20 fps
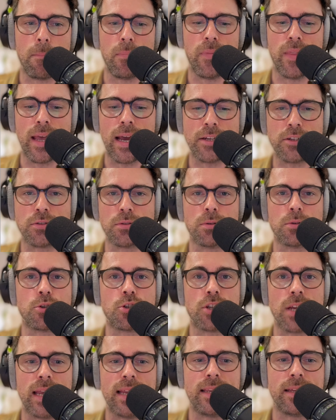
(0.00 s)
natural
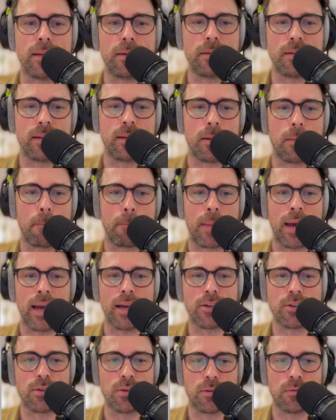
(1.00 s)
shaded
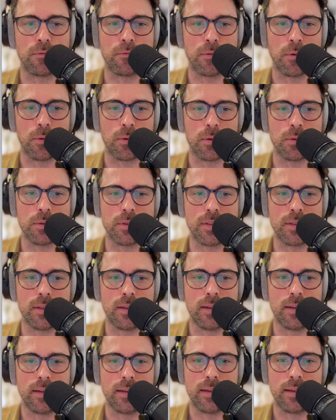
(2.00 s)
Packshot photos,
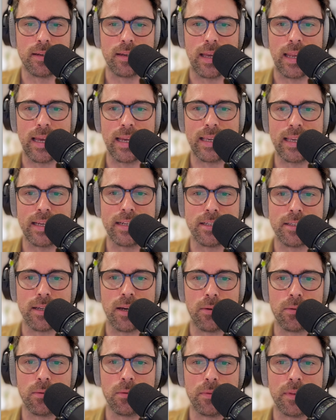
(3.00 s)
and I can
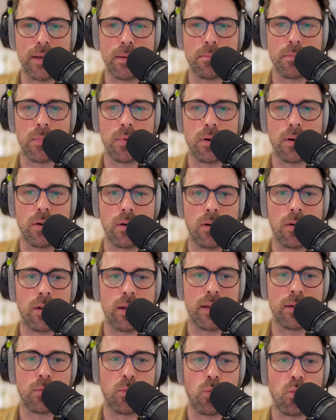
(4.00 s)
download them
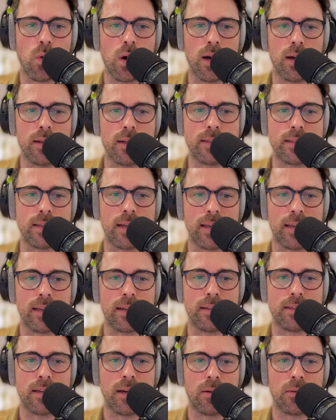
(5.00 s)
all at once. I
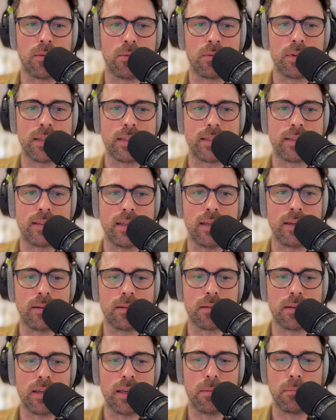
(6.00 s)
can download a
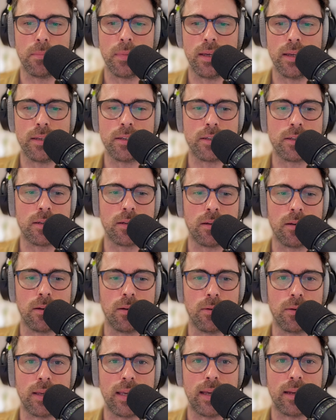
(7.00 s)
single image.
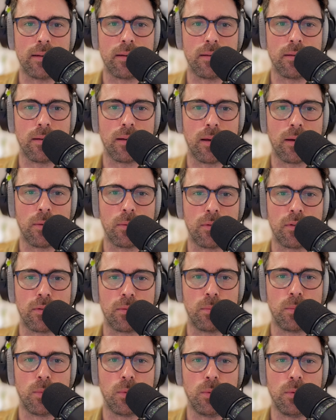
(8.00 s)
Look at how
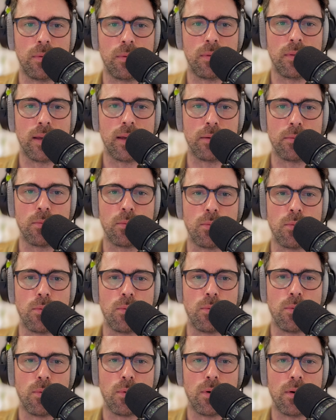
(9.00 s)
smooth that
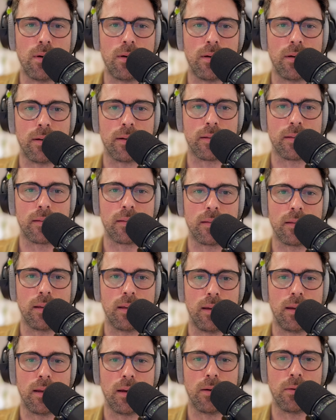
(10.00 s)
works.
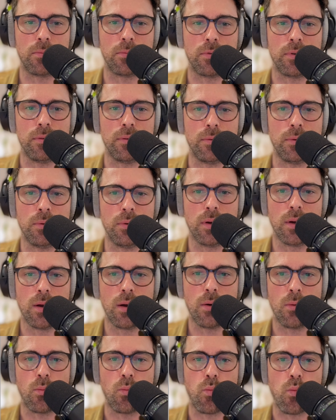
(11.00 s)
And now preview.
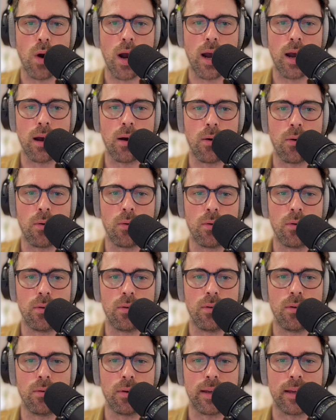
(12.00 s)
Wow,
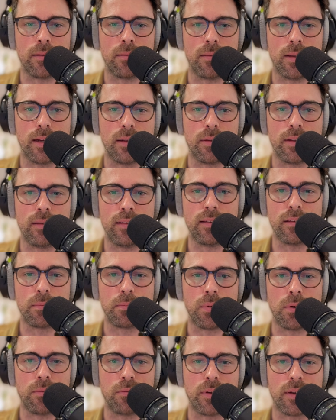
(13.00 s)
look at that. This is
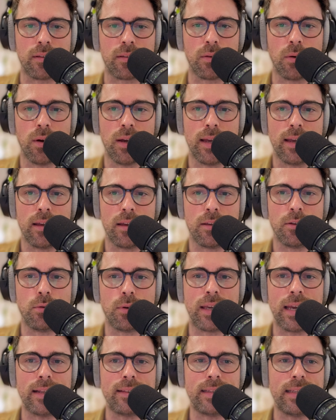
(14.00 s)
perfect. So
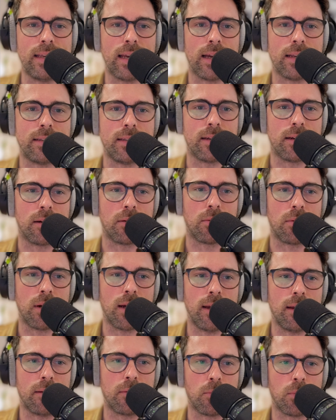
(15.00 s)
you get the idea,
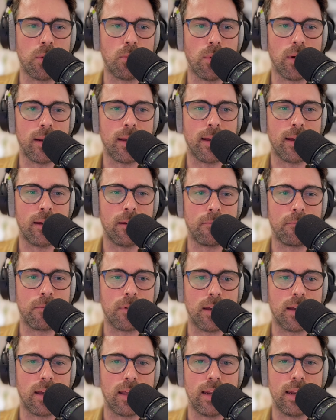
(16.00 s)
right? We want to have
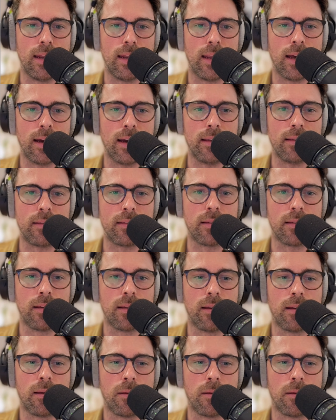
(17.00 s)
a nice